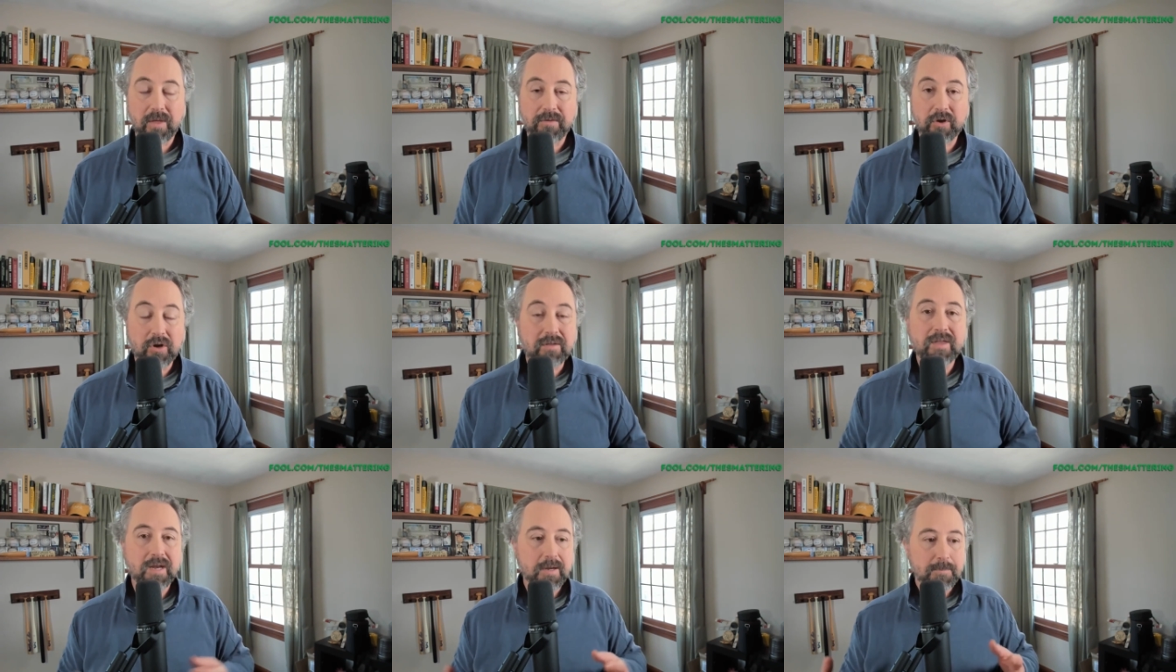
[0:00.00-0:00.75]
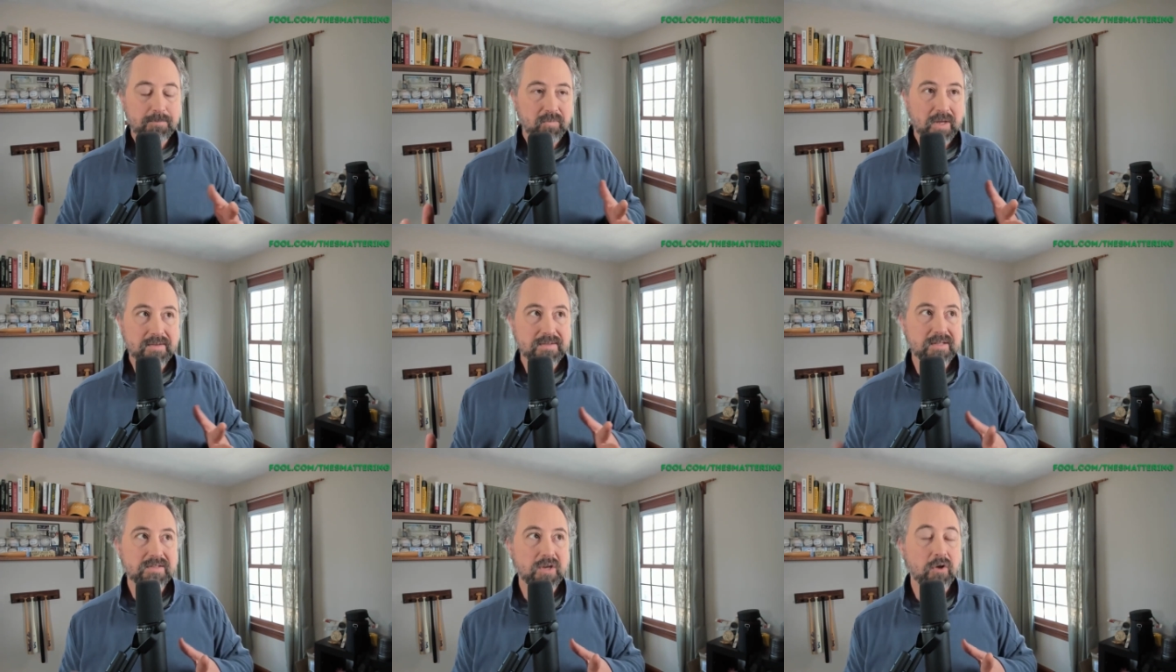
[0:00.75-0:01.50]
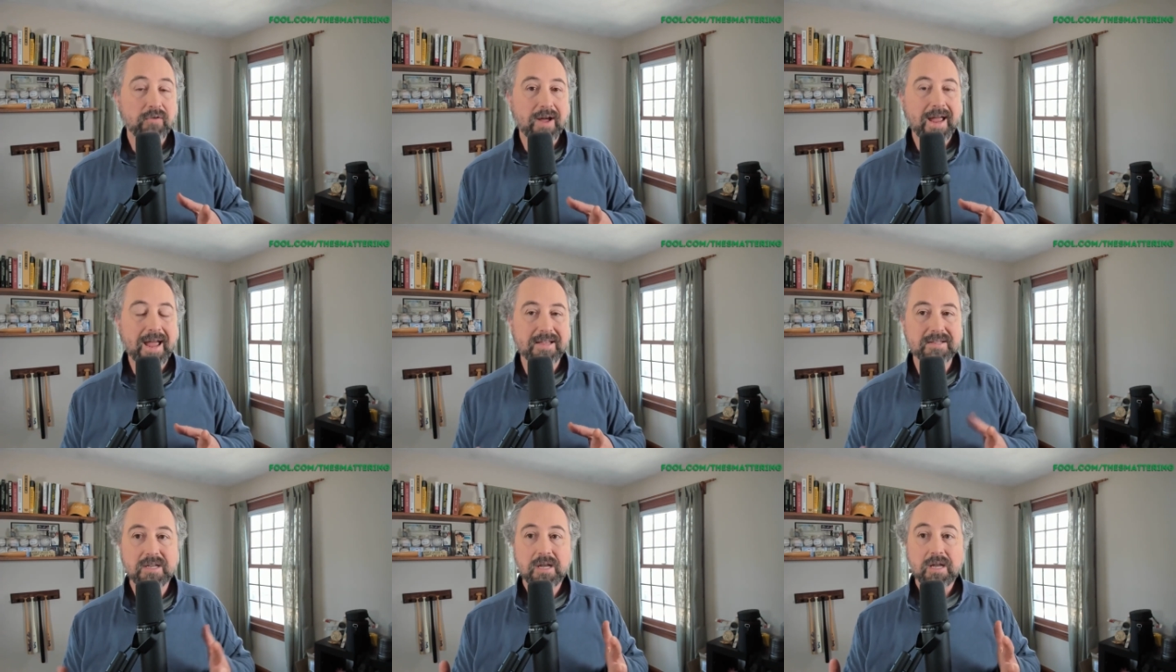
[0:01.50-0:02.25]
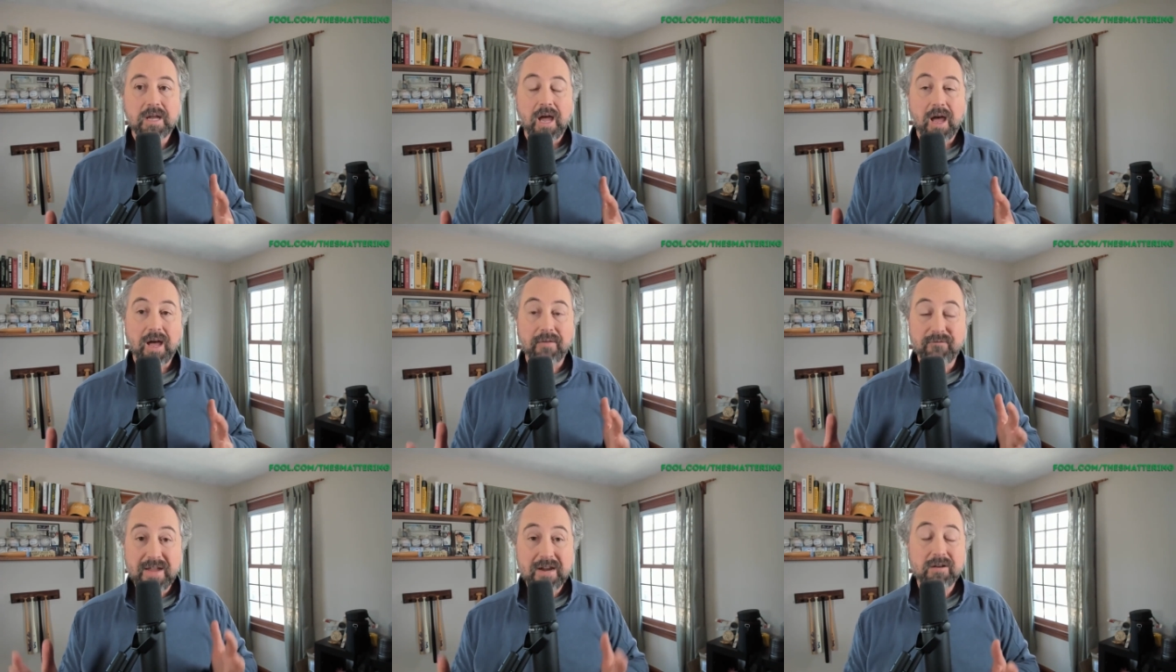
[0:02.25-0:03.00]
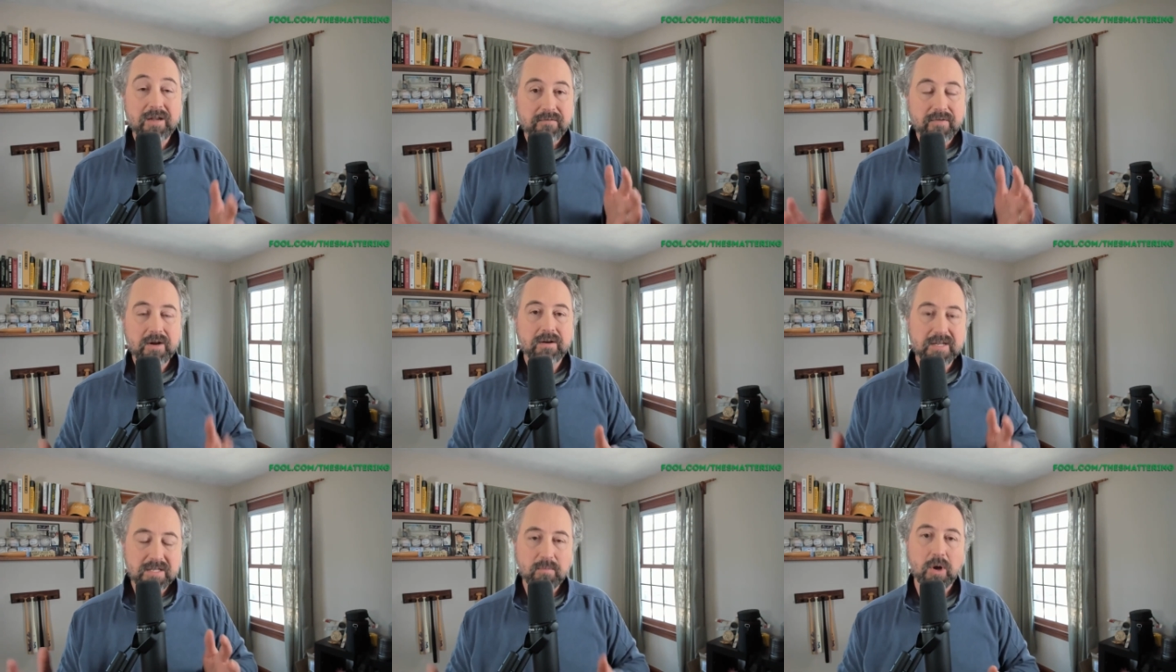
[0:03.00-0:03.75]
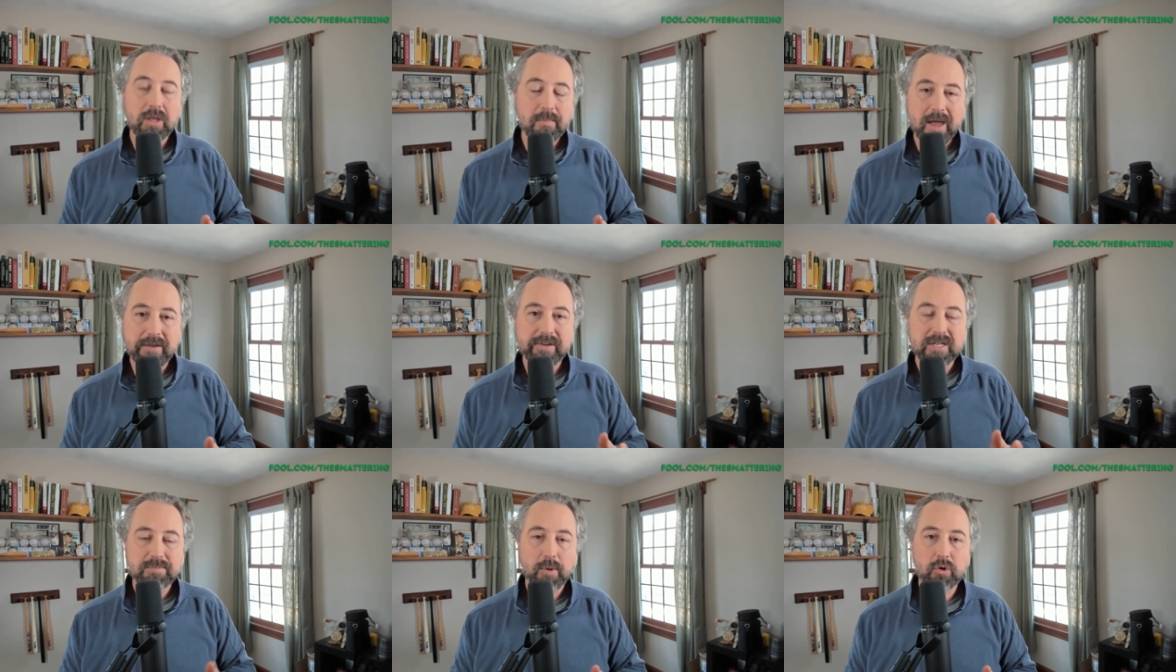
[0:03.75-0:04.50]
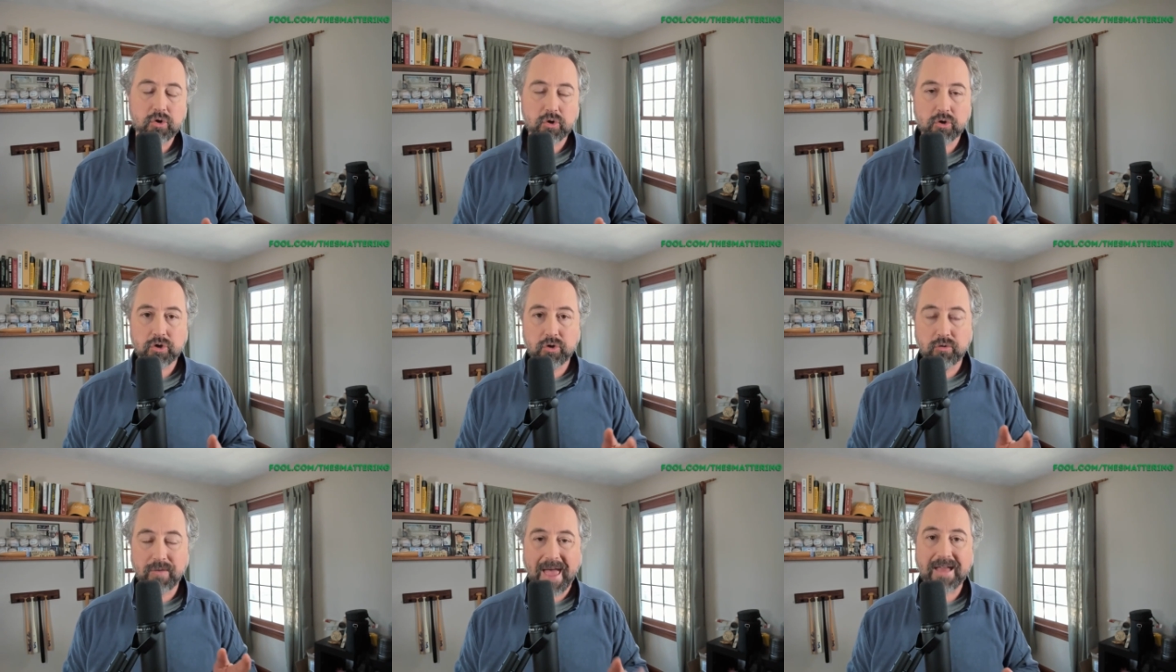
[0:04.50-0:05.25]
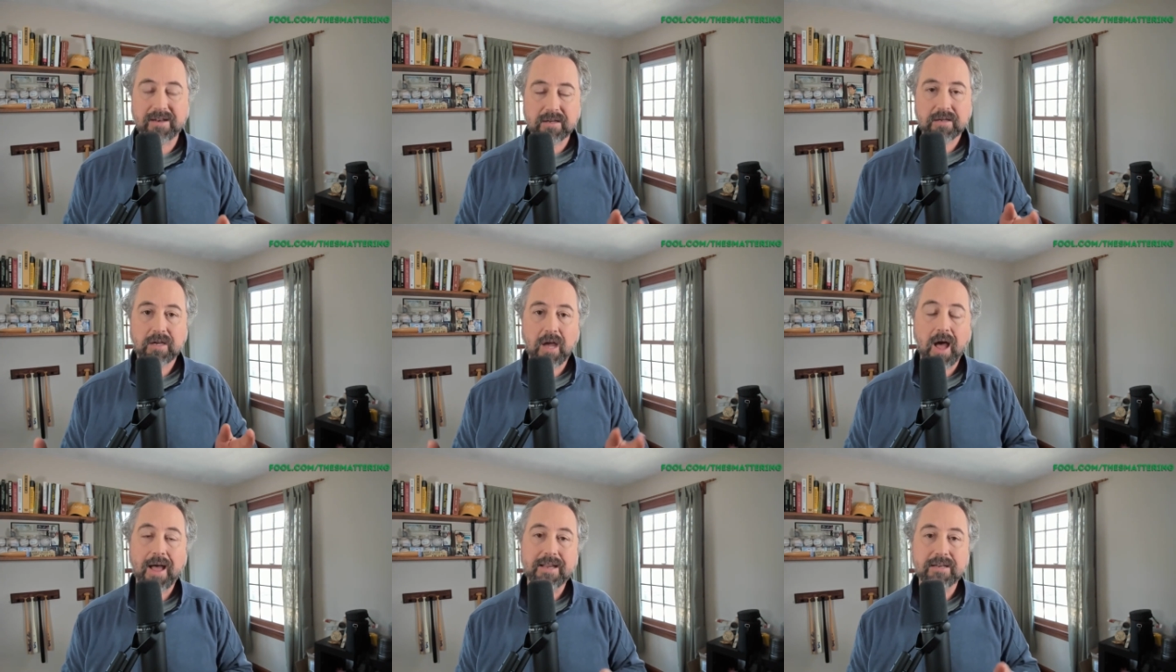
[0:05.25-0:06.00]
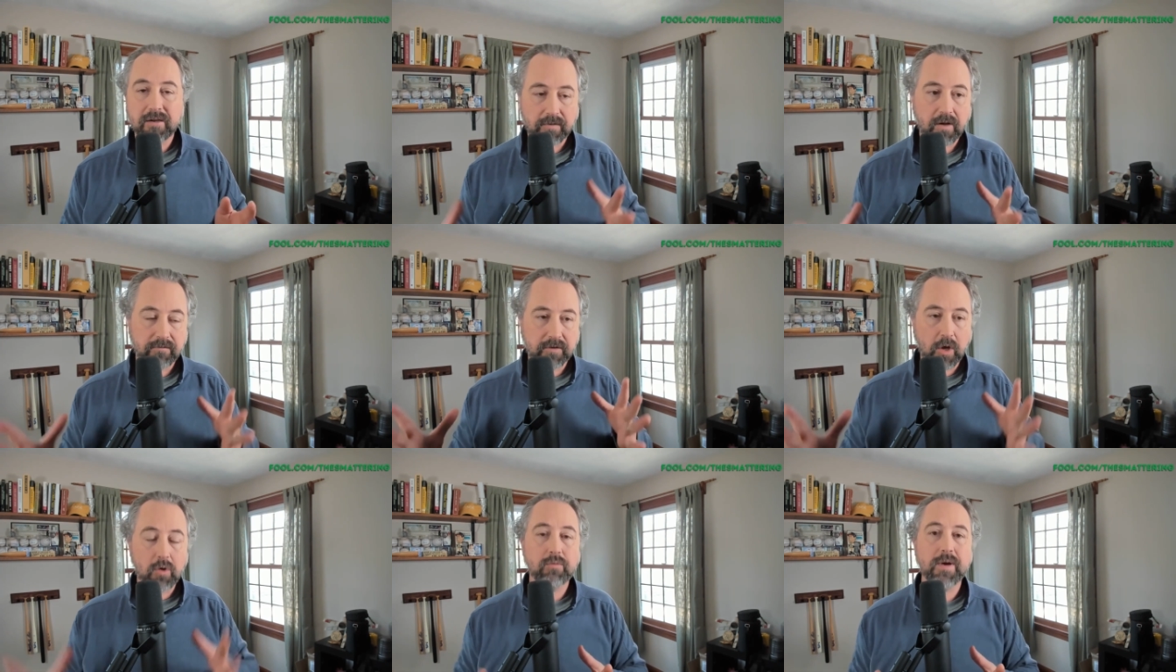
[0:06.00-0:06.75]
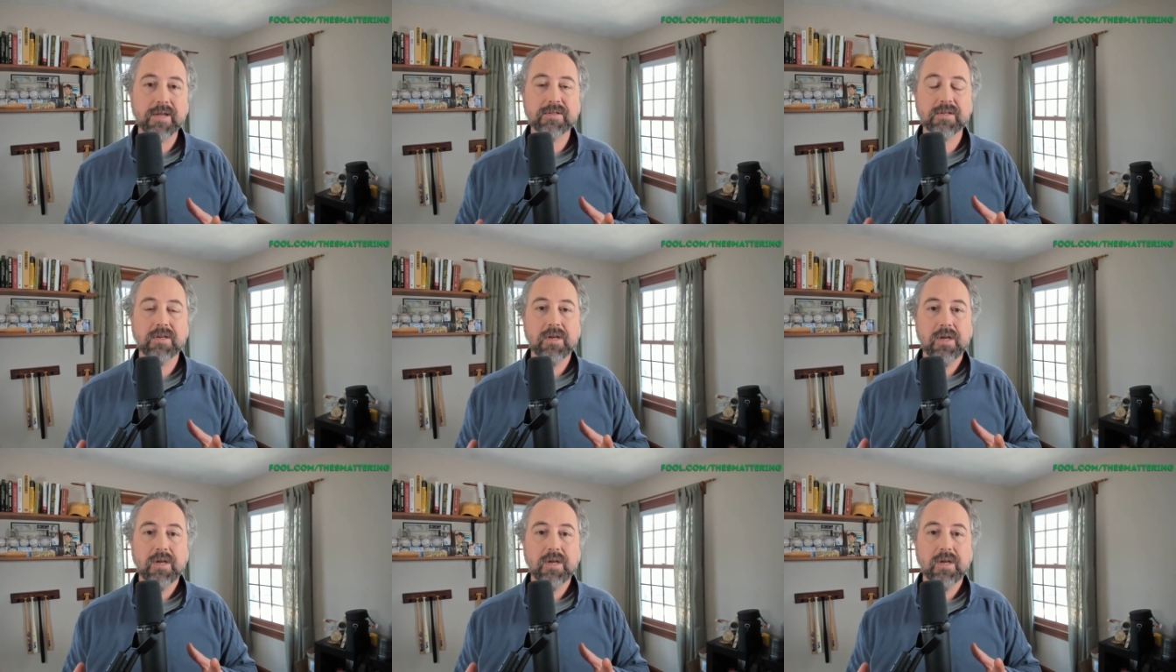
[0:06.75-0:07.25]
The good thing is that SoFi has a very, very small amount of exposure to that kind of loan risk